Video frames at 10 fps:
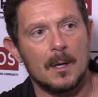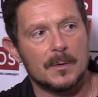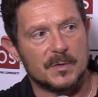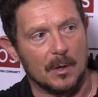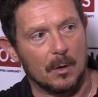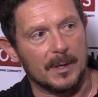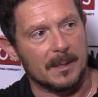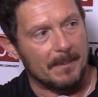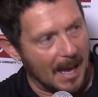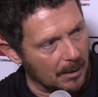So in
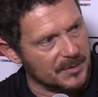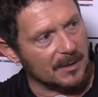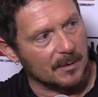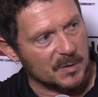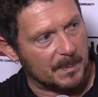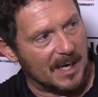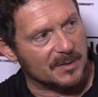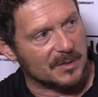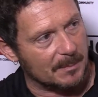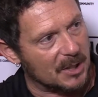balancing those
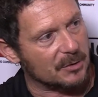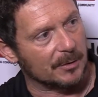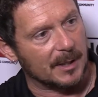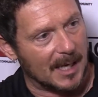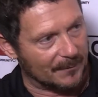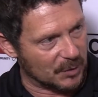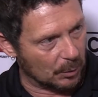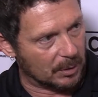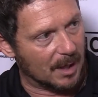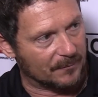spaces to make sure that you have total
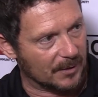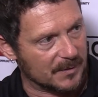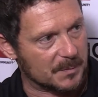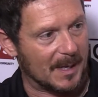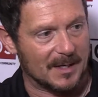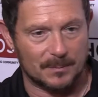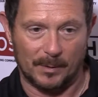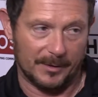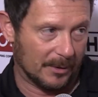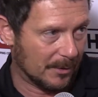comfort in the space,
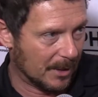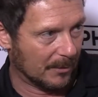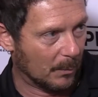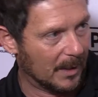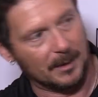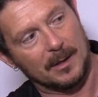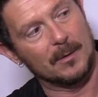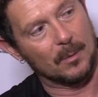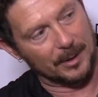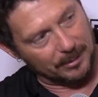whether you're near the window
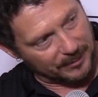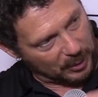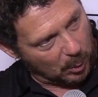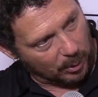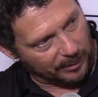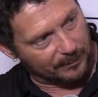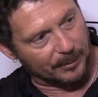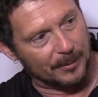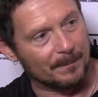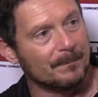or you're in the core of the
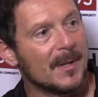room,